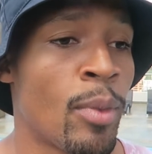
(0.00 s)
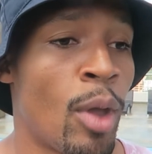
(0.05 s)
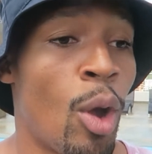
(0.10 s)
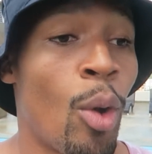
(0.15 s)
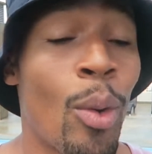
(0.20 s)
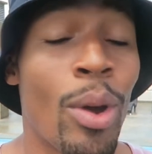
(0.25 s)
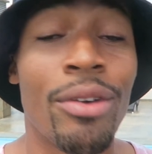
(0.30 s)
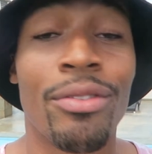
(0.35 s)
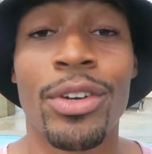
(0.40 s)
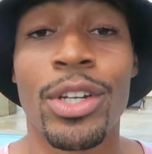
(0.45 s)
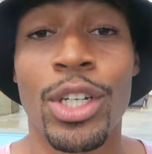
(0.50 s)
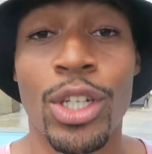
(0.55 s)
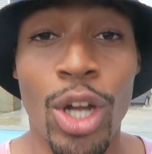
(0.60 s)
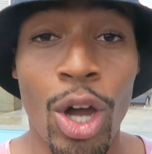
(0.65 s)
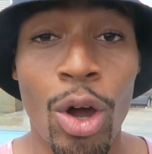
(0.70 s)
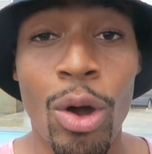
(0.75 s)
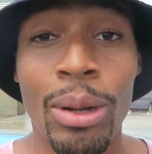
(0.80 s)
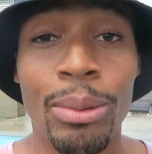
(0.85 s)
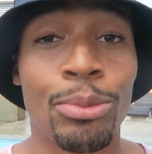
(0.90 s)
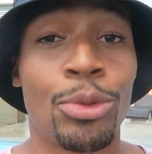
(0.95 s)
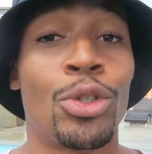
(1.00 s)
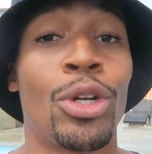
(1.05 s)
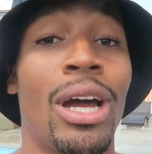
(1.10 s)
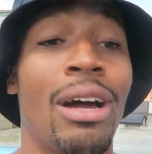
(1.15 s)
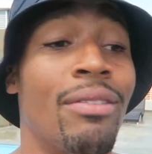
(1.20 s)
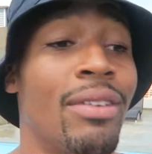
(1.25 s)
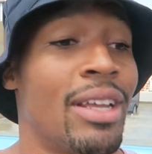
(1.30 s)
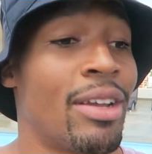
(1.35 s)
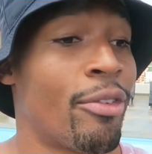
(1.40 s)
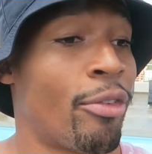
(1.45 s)
However, now I'm
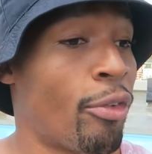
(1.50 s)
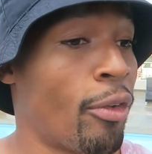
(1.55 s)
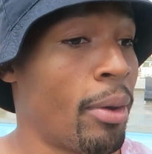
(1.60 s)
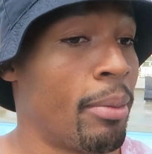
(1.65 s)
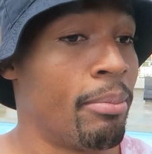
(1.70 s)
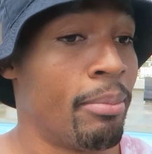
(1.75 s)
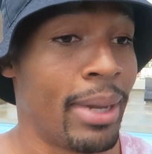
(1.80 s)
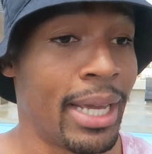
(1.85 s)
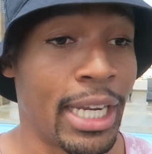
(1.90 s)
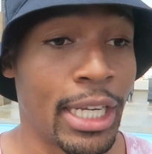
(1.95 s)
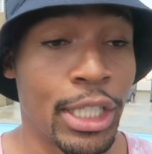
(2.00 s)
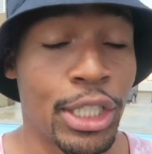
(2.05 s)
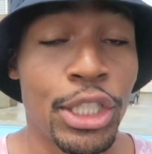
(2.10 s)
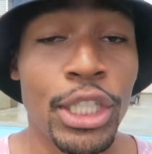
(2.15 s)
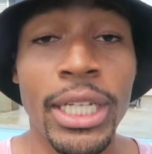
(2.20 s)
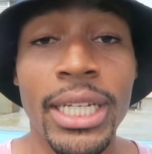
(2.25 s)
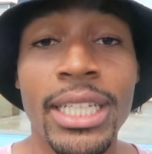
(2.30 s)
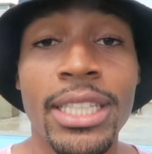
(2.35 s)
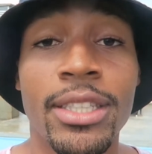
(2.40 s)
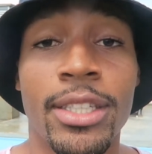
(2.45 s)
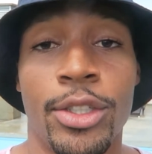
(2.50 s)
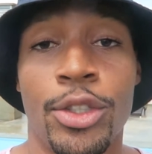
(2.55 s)
traveling from Medellin